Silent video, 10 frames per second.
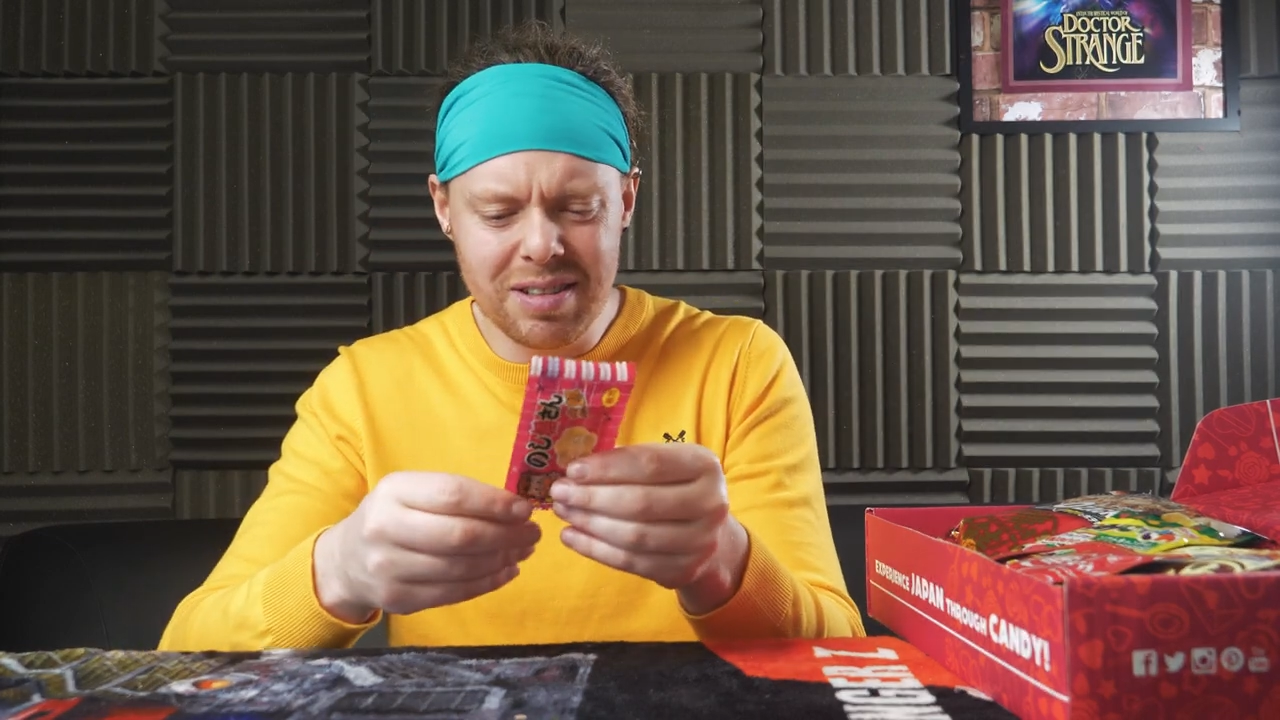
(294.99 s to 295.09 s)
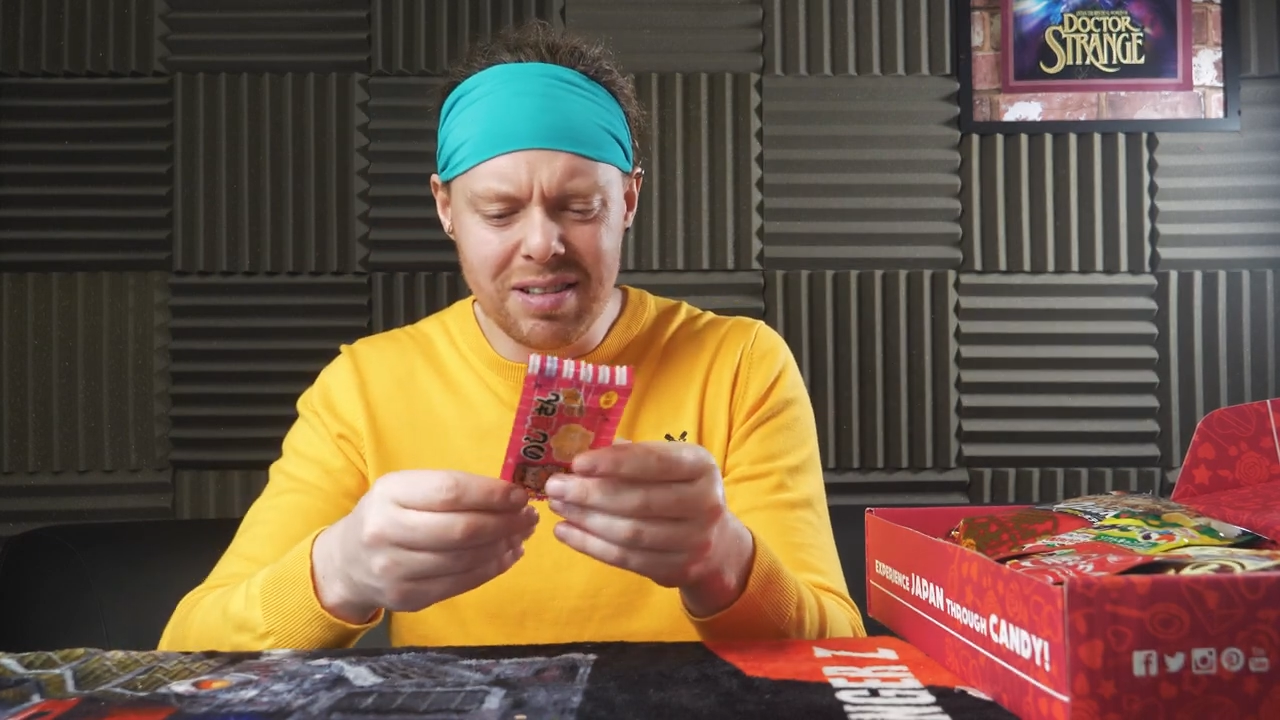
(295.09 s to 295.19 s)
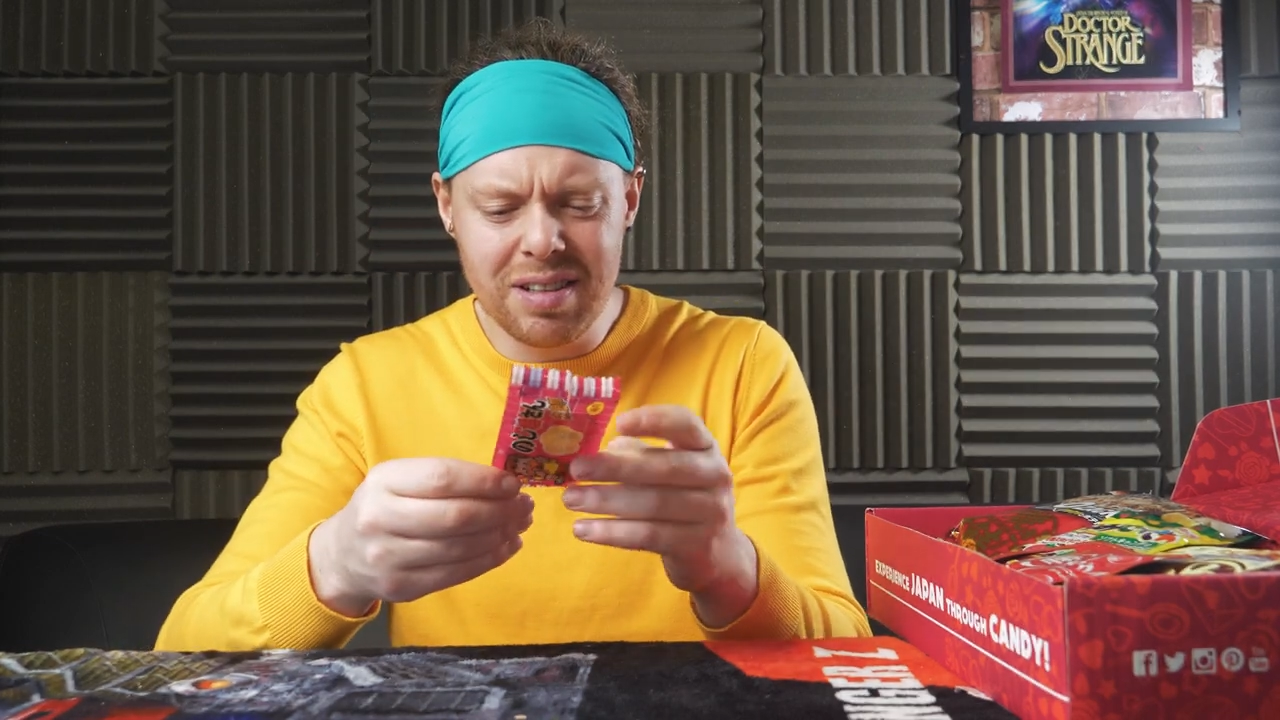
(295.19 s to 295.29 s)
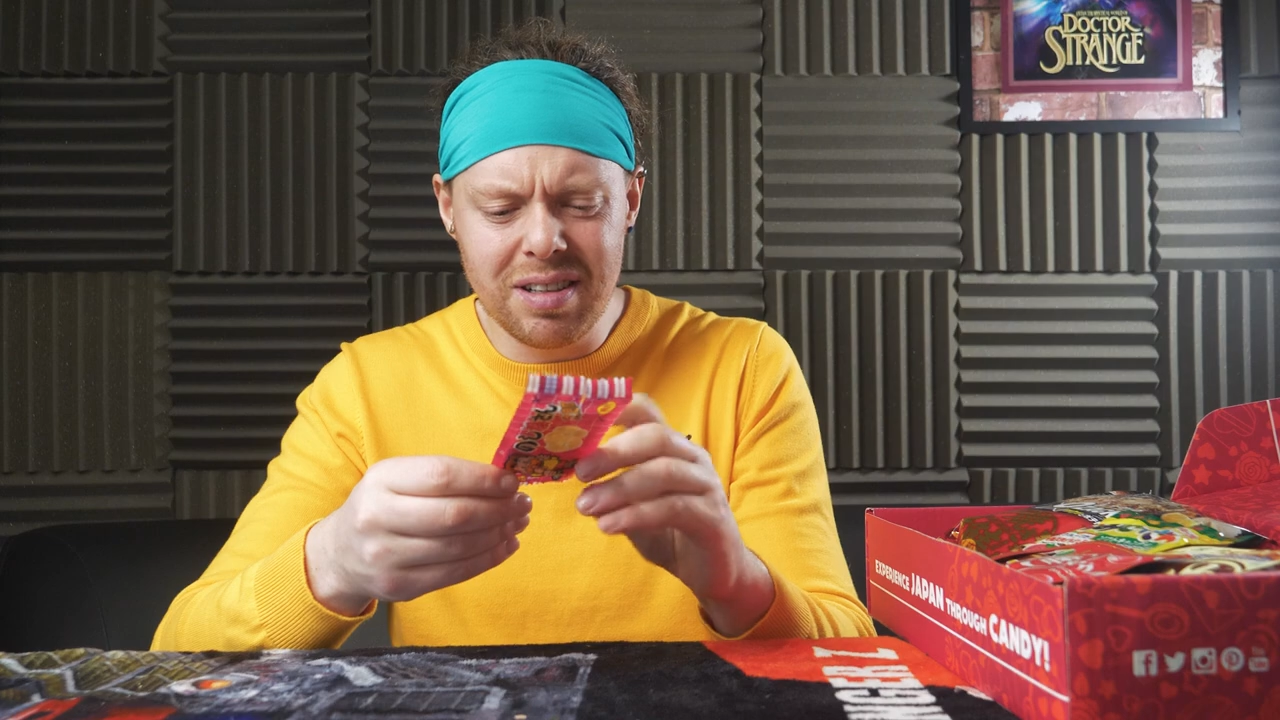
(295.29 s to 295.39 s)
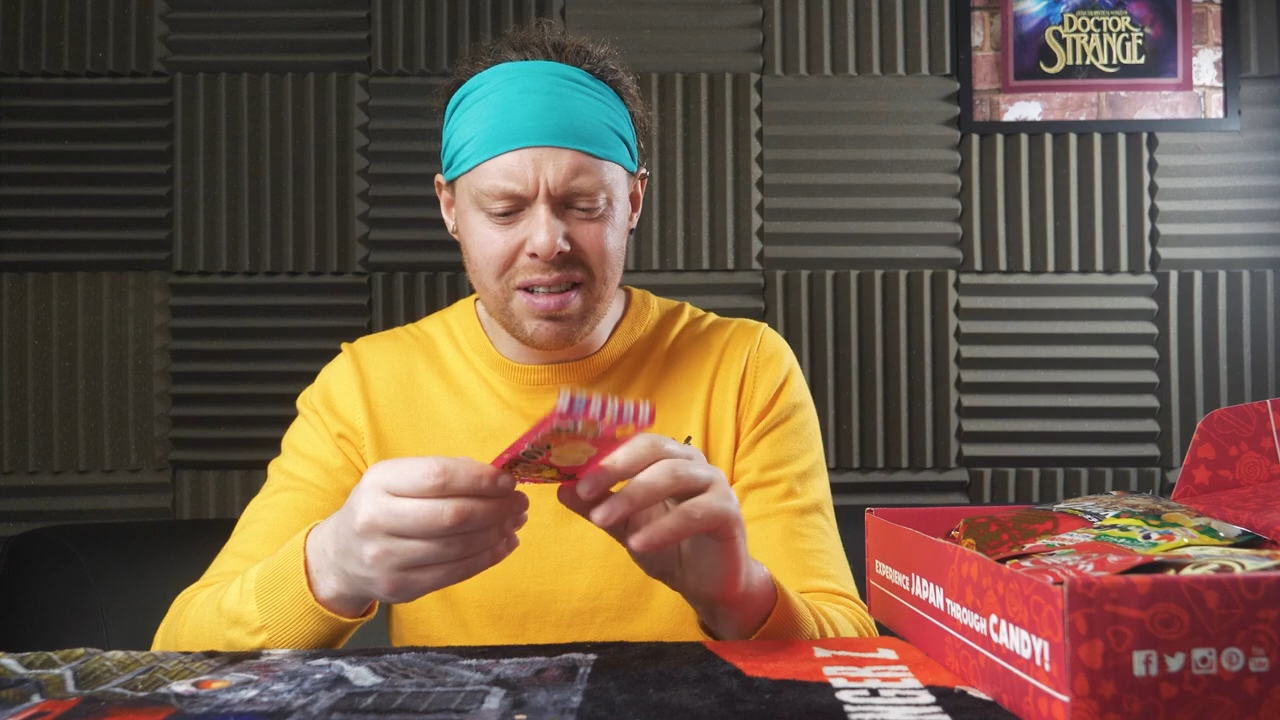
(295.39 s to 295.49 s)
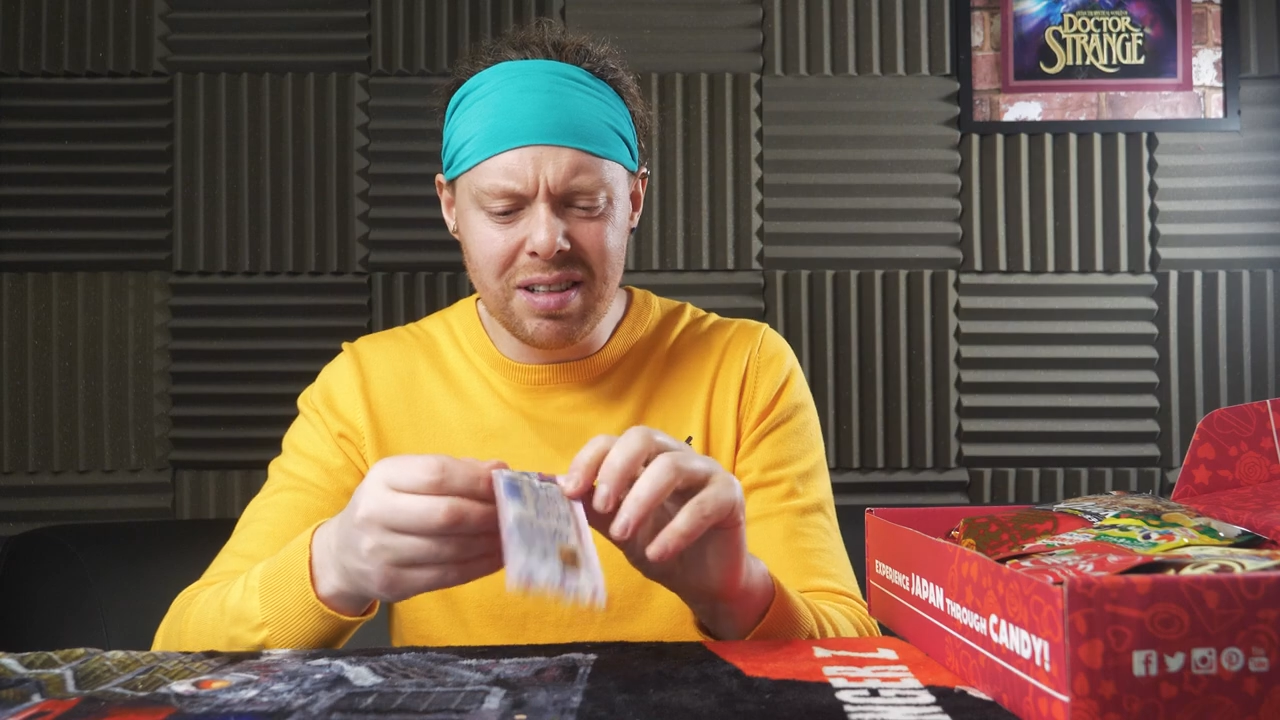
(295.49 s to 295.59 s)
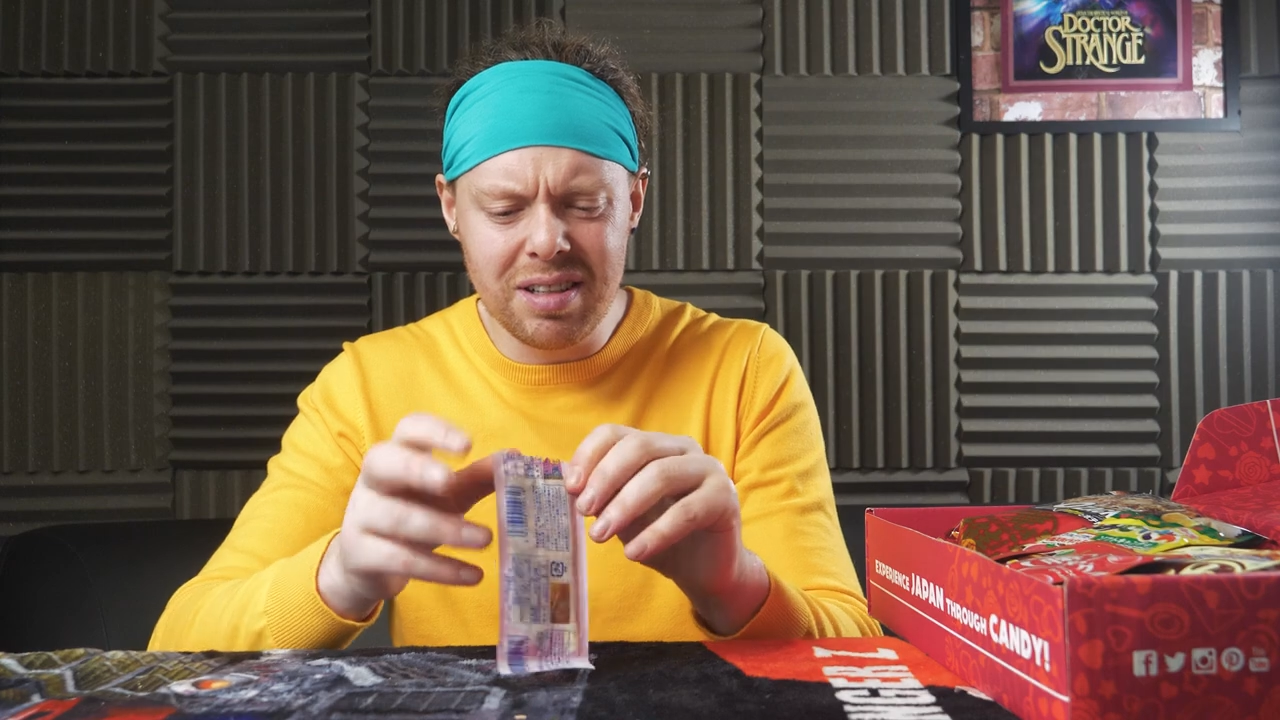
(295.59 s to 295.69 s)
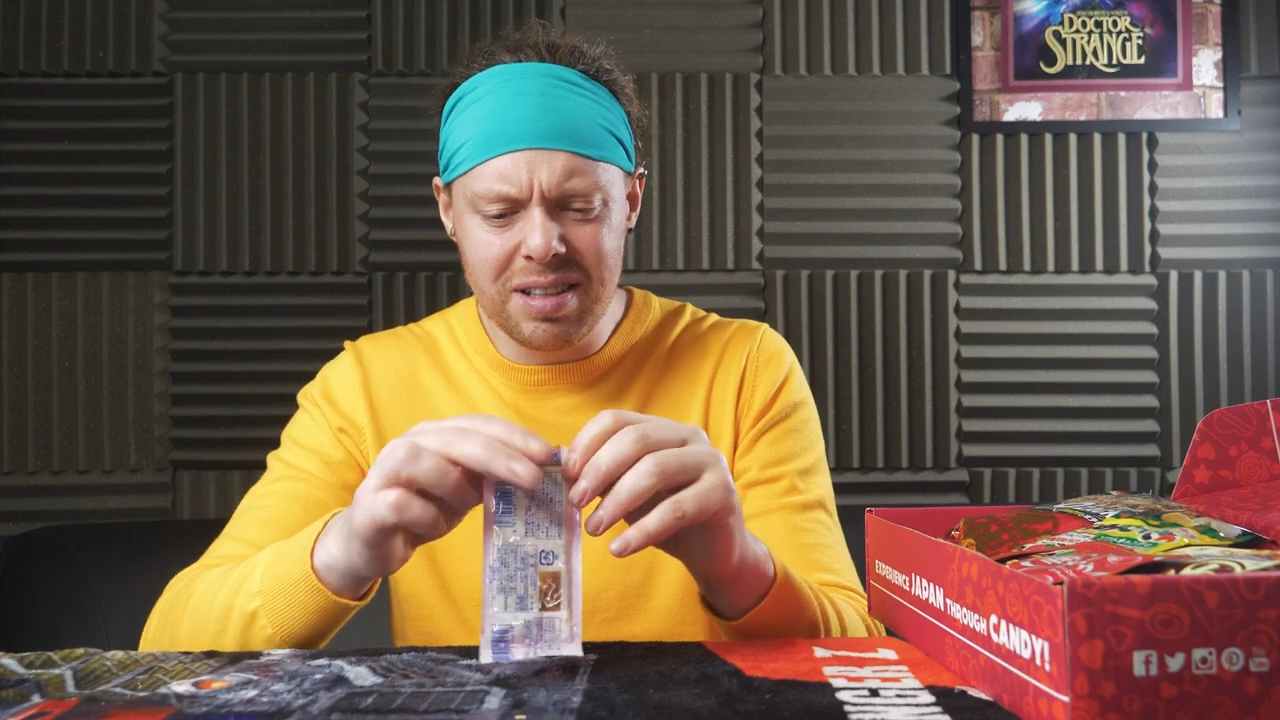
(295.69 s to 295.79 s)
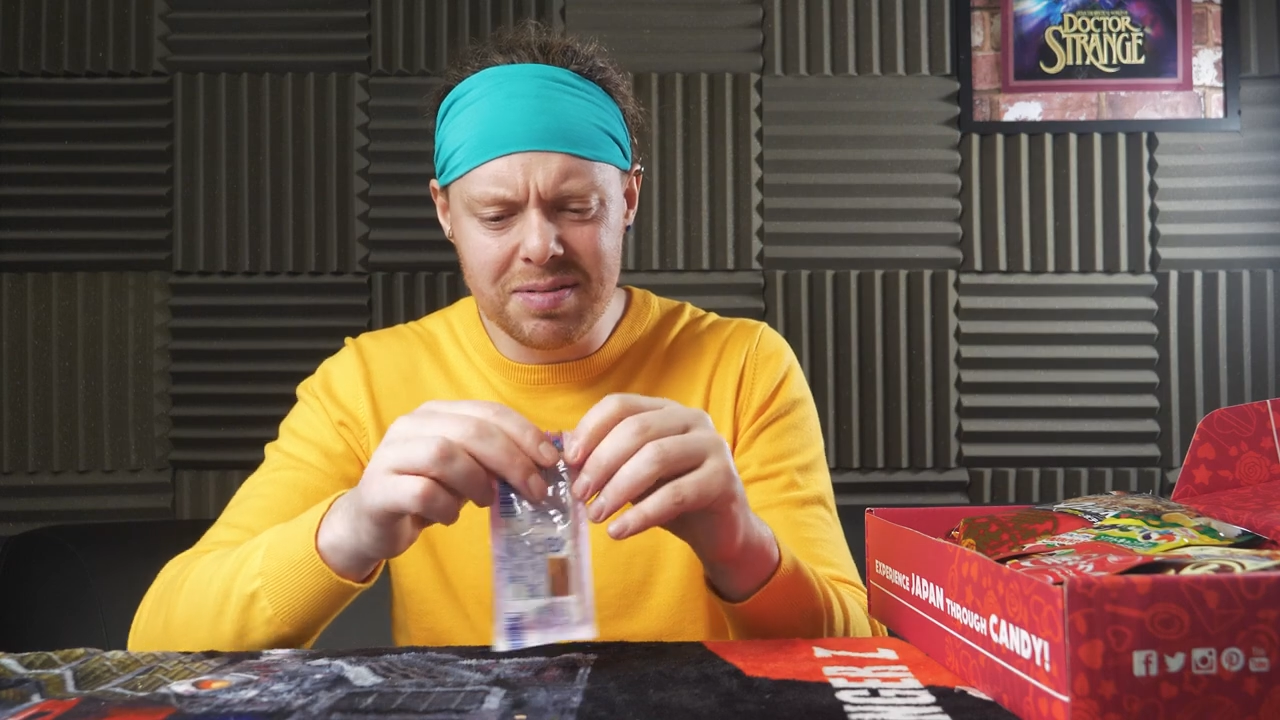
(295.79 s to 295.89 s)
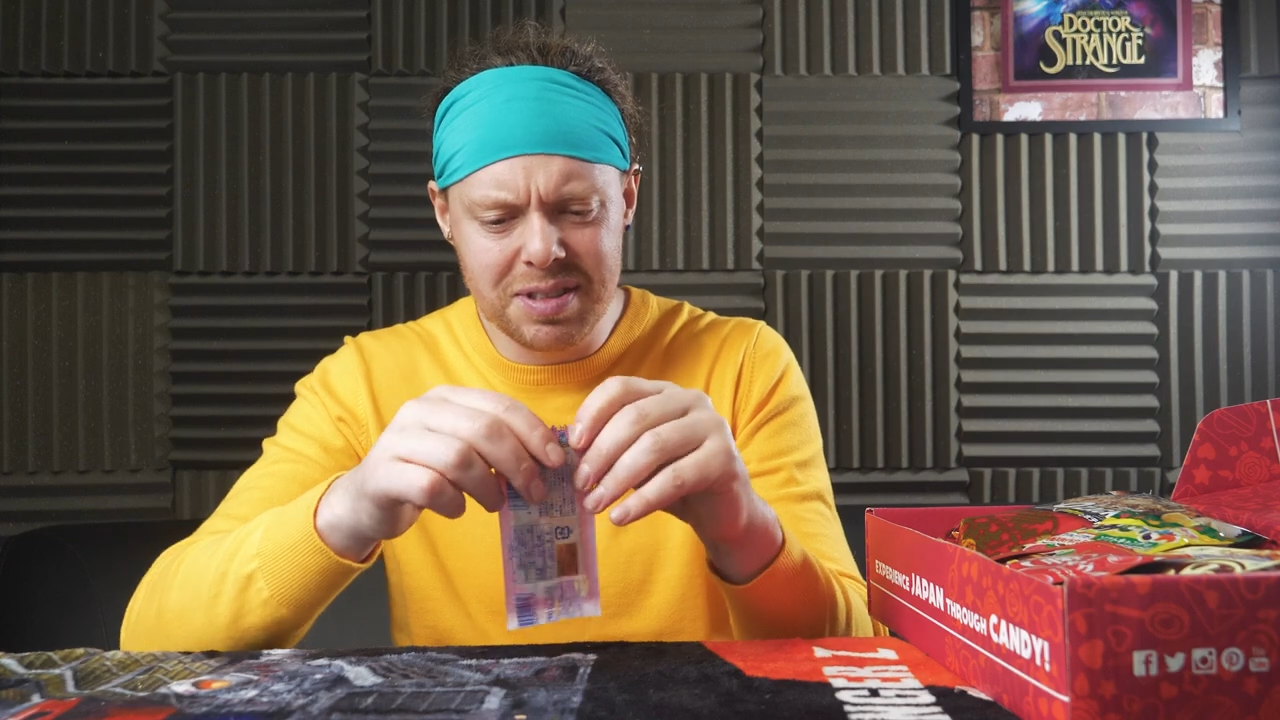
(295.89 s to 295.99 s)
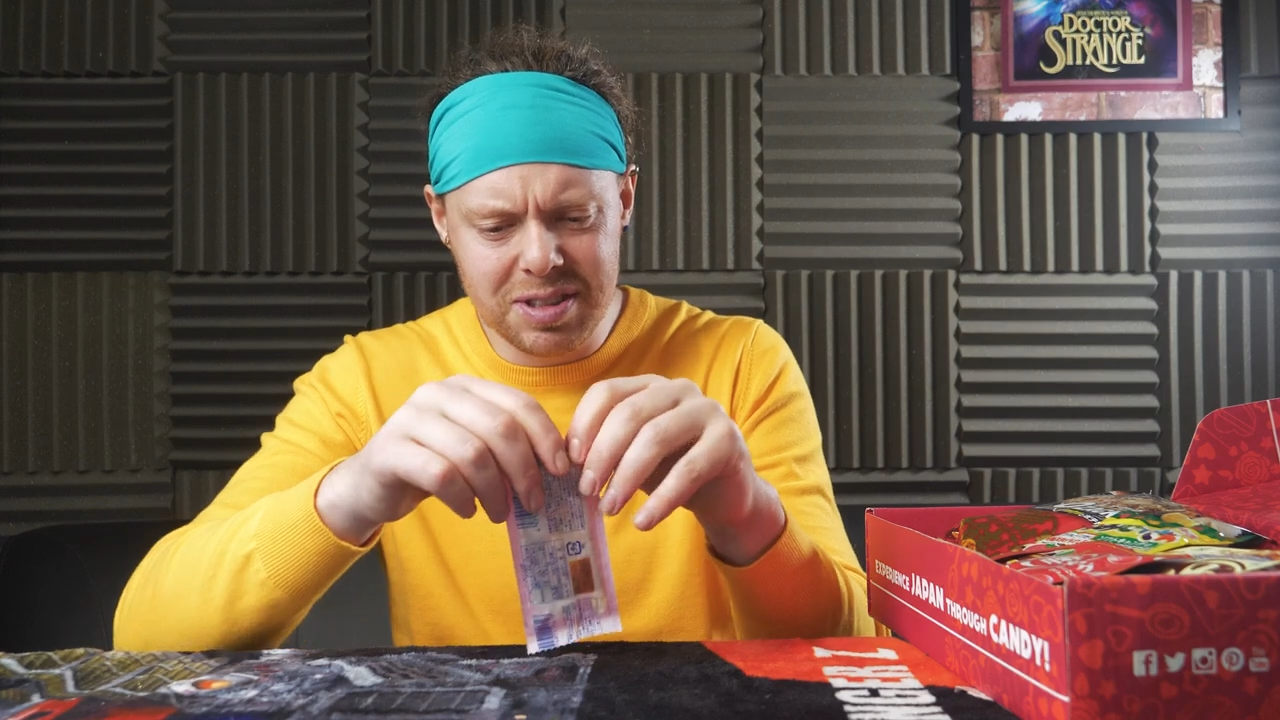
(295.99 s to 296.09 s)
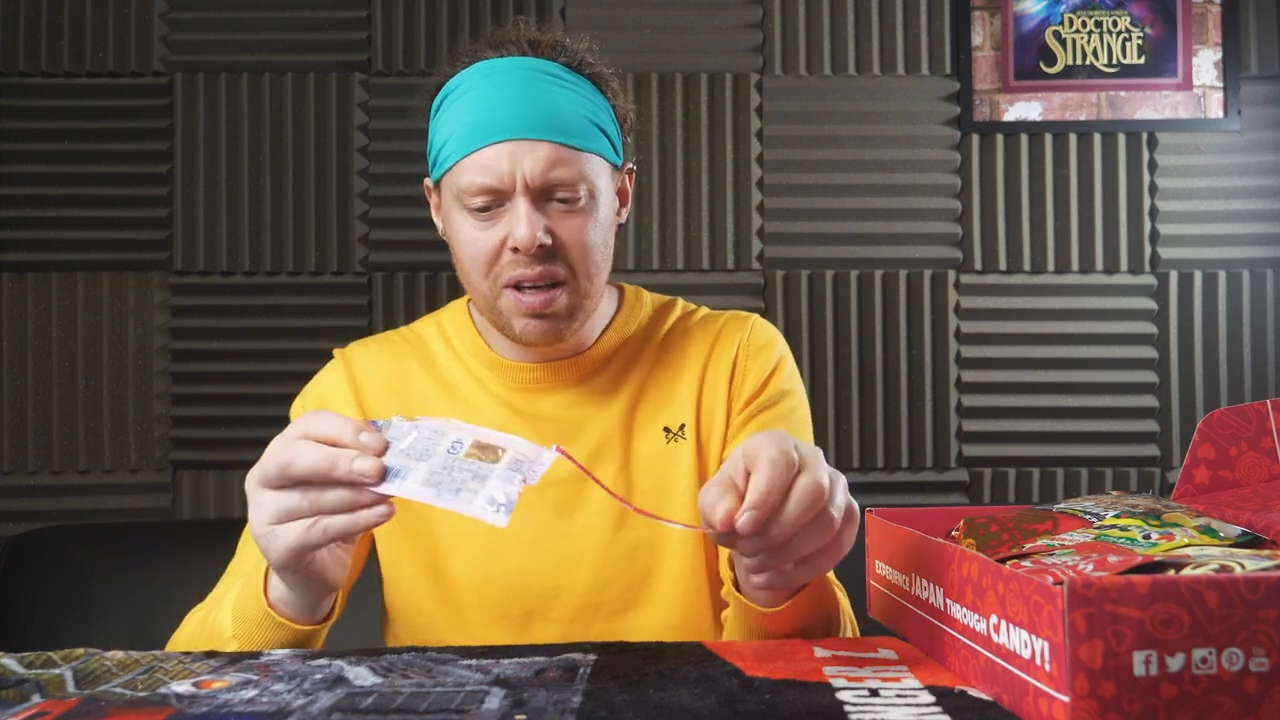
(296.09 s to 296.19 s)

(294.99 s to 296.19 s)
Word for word: oh,